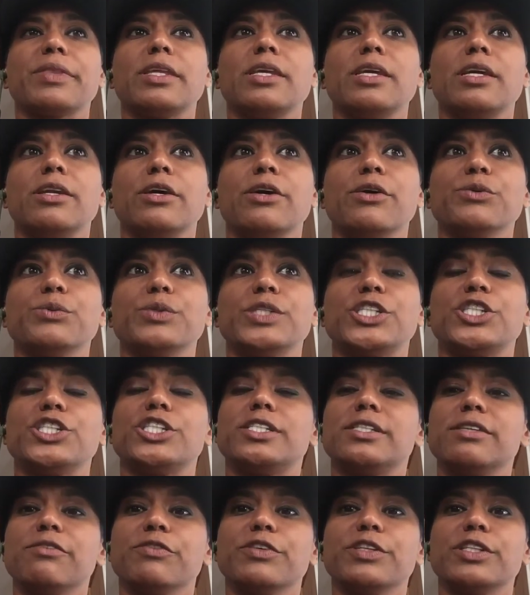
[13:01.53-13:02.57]
which
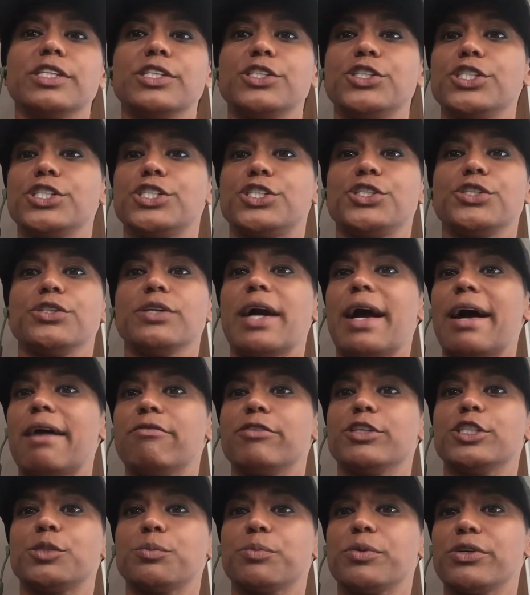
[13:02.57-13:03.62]
is different than just your
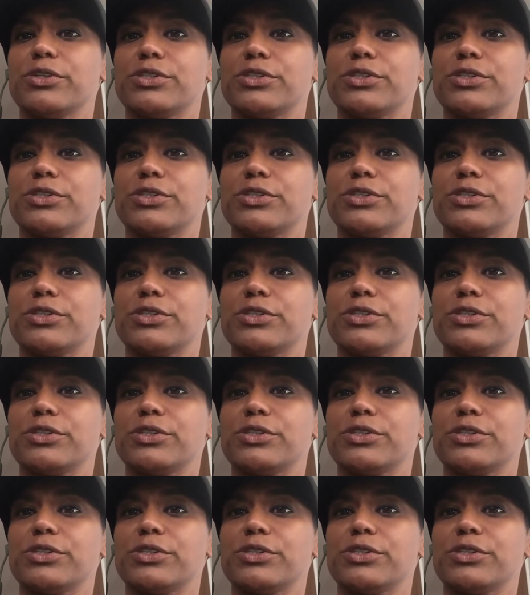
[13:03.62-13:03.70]
average